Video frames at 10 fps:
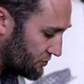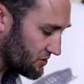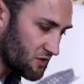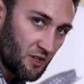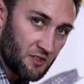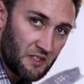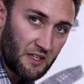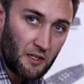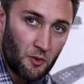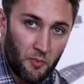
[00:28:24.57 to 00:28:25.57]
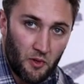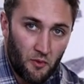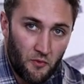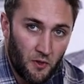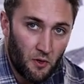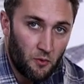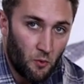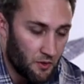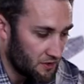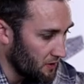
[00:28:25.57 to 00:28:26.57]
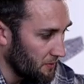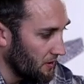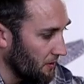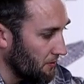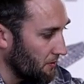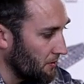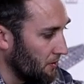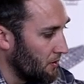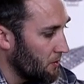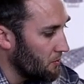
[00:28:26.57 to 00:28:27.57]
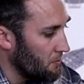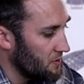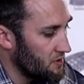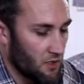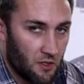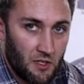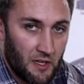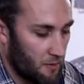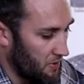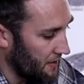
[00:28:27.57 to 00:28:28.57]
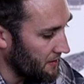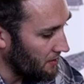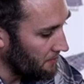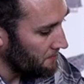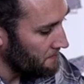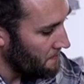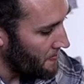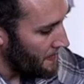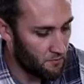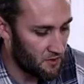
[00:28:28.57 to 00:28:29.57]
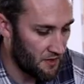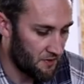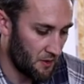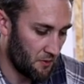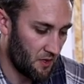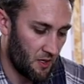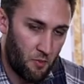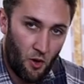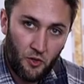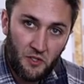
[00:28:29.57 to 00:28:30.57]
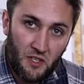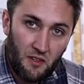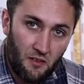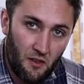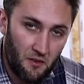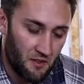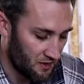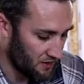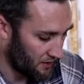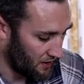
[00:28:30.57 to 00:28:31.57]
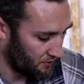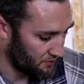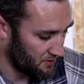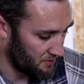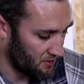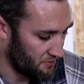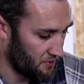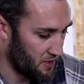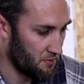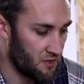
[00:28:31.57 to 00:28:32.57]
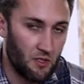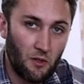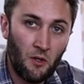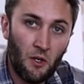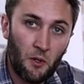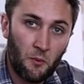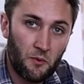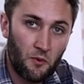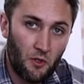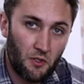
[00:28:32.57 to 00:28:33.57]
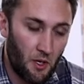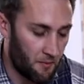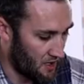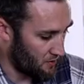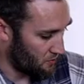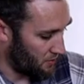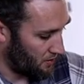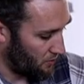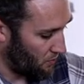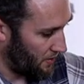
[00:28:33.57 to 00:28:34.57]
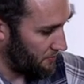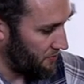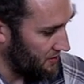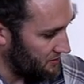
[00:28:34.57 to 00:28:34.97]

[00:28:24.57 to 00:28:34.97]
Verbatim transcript: just starts to get you a bit of a feel for what's going to be going on when we start to lay planking. Definitely with the epoxy and, and, things like that on some of these frames still, we've got to come down quite a long way. But